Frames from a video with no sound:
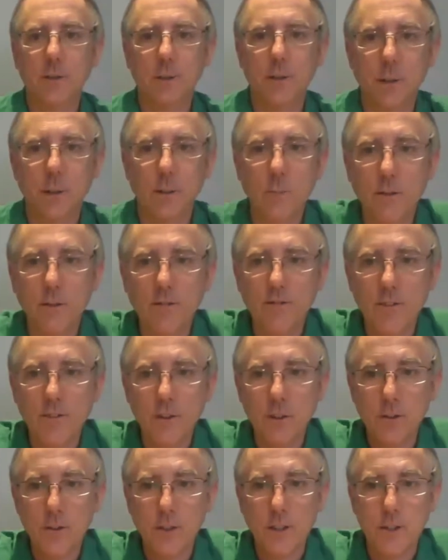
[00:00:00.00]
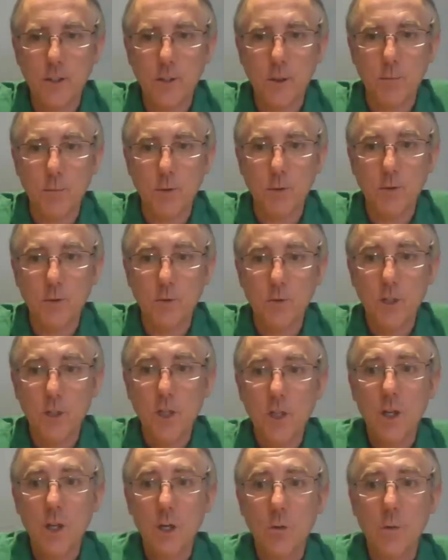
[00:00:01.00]
But first, I suppose
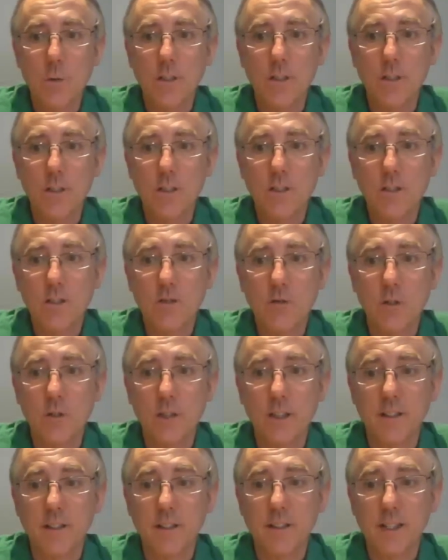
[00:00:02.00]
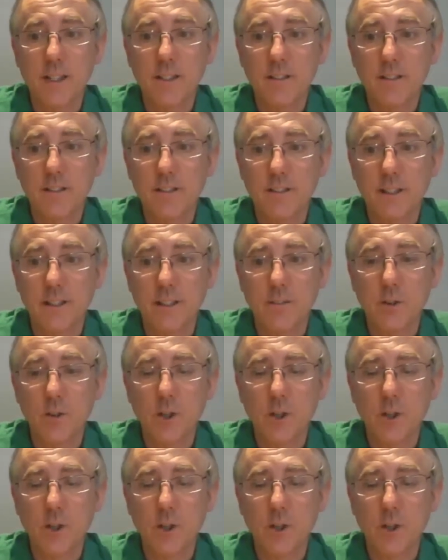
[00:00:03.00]
we need to try and ask ourselves,